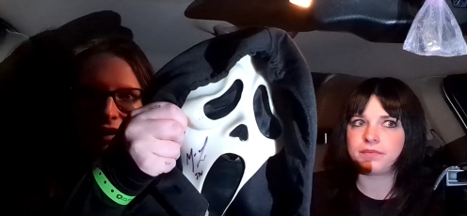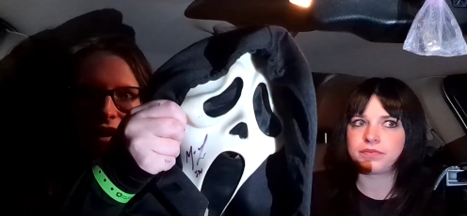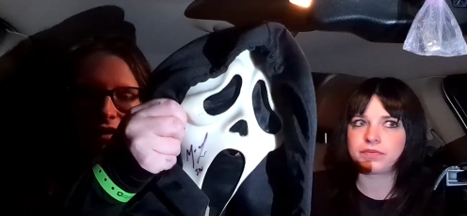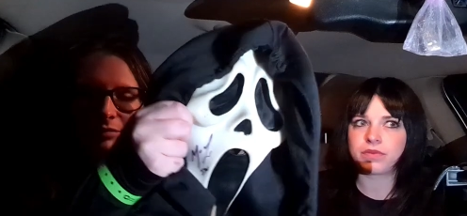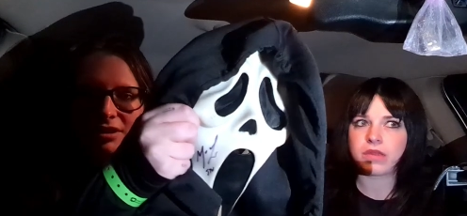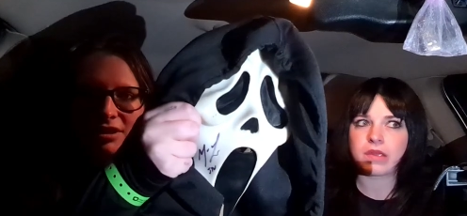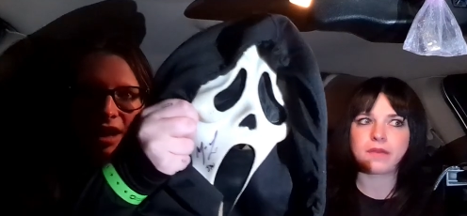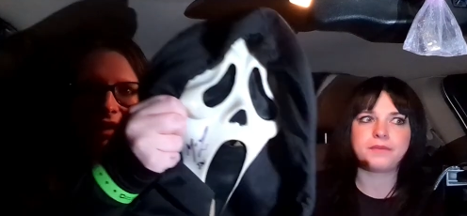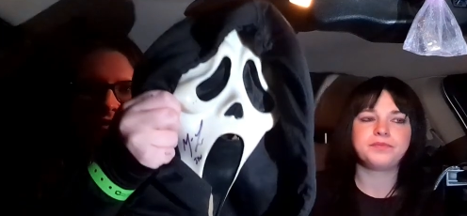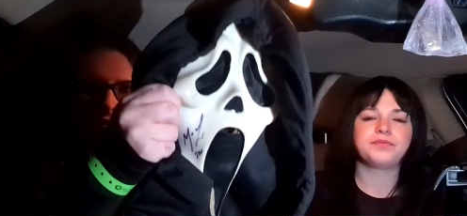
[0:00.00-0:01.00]
Speaker 1: got him to
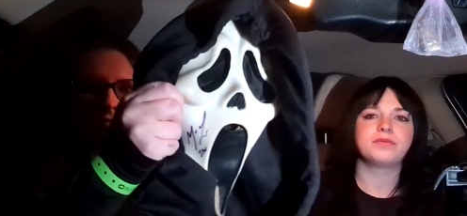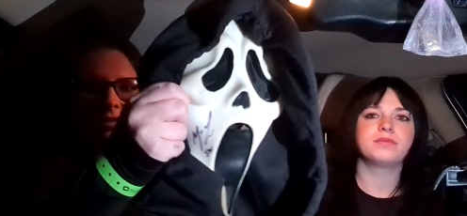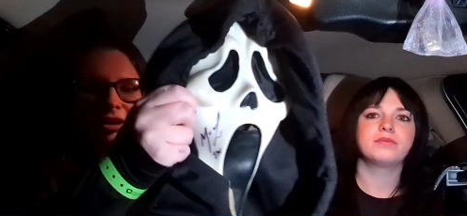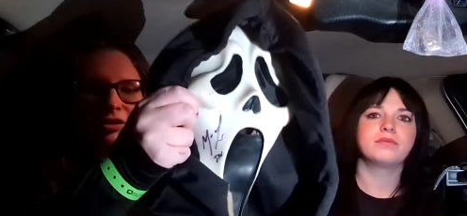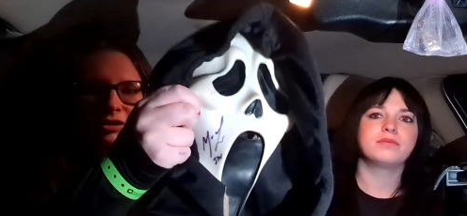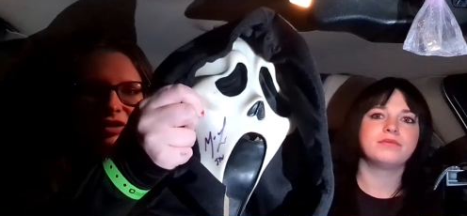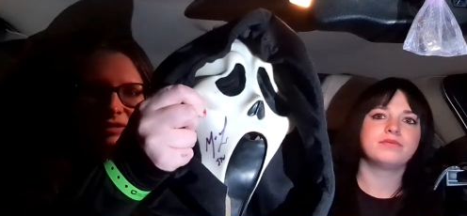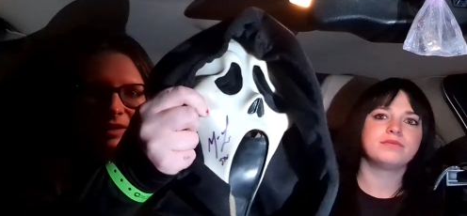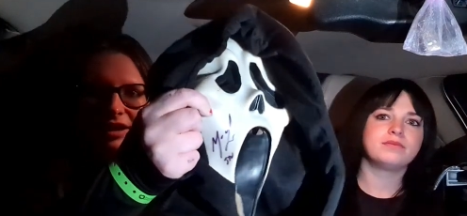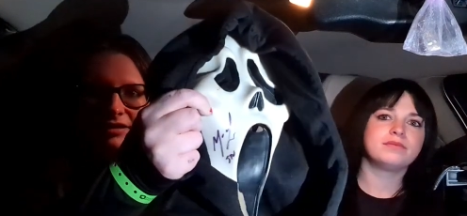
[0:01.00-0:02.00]
sign my ghost face
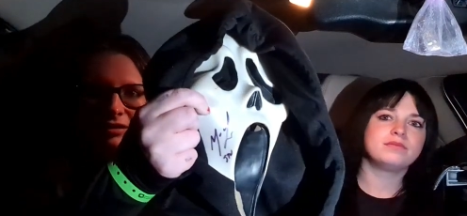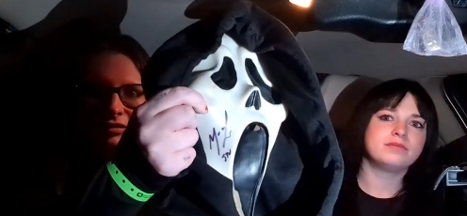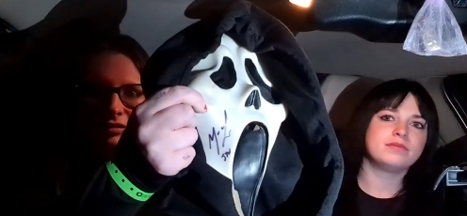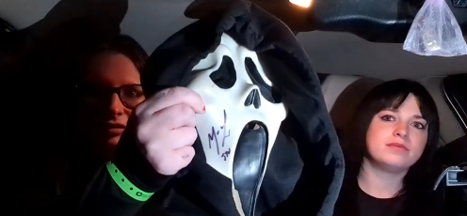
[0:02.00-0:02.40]
mask.